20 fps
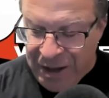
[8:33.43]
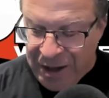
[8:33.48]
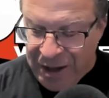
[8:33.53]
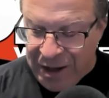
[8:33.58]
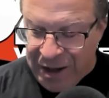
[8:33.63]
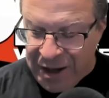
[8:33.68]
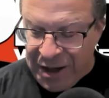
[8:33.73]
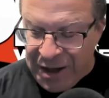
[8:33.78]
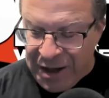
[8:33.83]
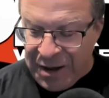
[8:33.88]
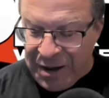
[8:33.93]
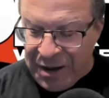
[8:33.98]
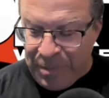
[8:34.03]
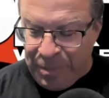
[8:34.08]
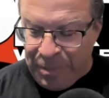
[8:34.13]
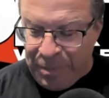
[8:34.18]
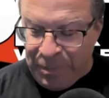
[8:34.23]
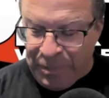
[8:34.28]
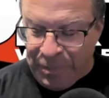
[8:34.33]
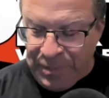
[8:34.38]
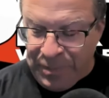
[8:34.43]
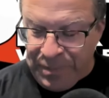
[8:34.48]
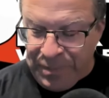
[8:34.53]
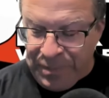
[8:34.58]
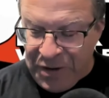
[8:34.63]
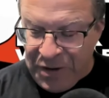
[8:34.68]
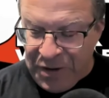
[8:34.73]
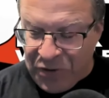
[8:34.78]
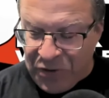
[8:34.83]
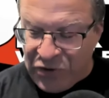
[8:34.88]

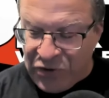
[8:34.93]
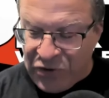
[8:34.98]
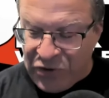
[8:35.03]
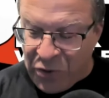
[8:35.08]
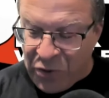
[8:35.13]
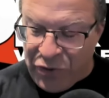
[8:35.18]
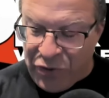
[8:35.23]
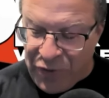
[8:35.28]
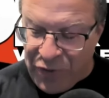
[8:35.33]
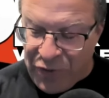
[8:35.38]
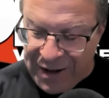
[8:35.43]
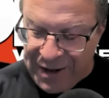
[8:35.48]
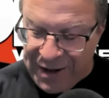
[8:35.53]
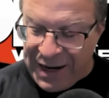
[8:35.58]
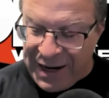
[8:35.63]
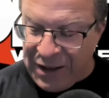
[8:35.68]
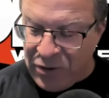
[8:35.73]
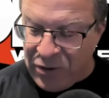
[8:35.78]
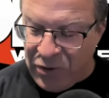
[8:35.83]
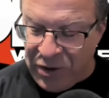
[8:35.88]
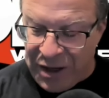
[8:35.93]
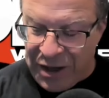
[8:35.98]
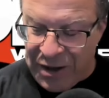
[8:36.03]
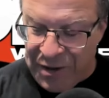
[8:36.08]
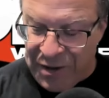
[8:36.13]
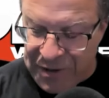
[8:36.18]
So Jody Threat and Danny Luna,